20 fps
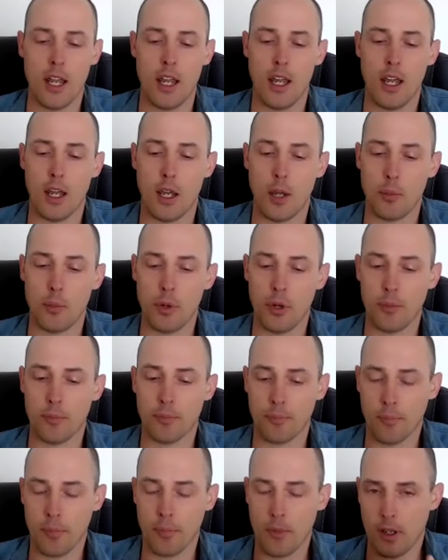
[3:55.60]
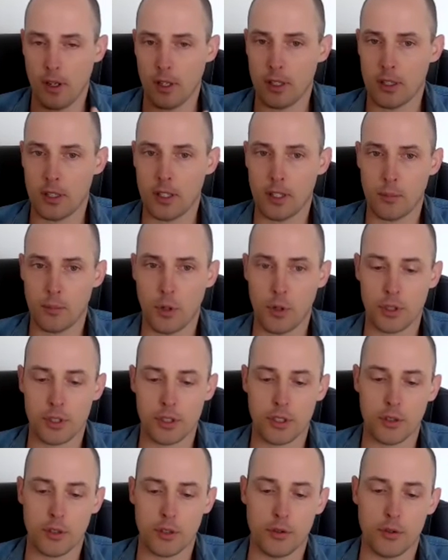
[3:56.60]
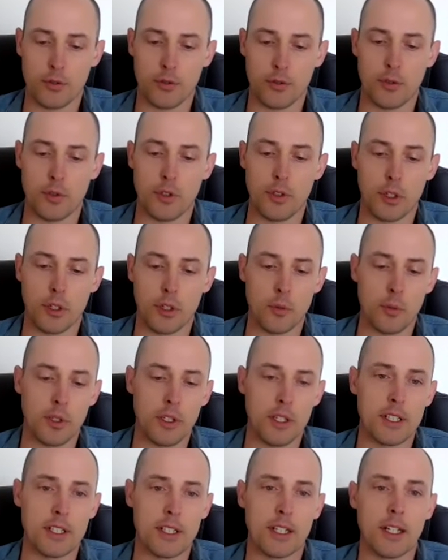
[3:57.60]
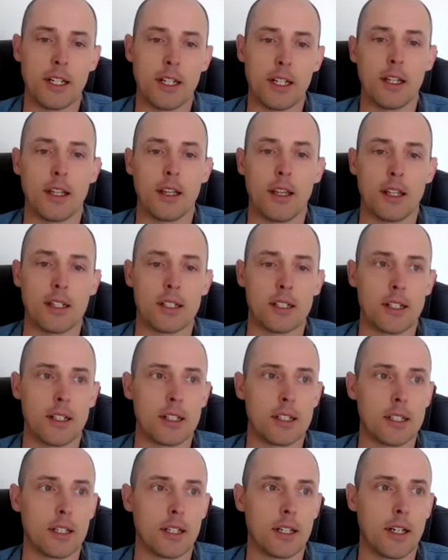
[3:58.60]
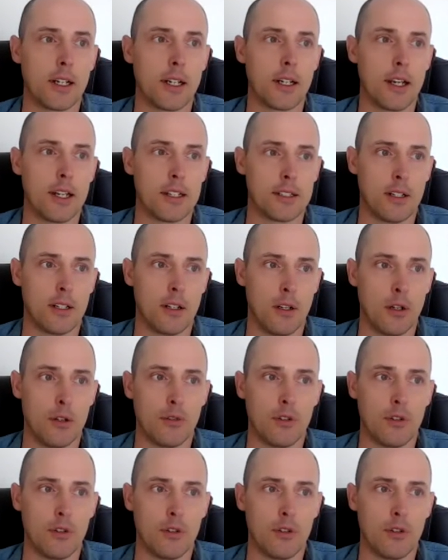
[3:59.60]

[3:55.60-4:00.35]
But I think most of the community here that's listening in has a lot of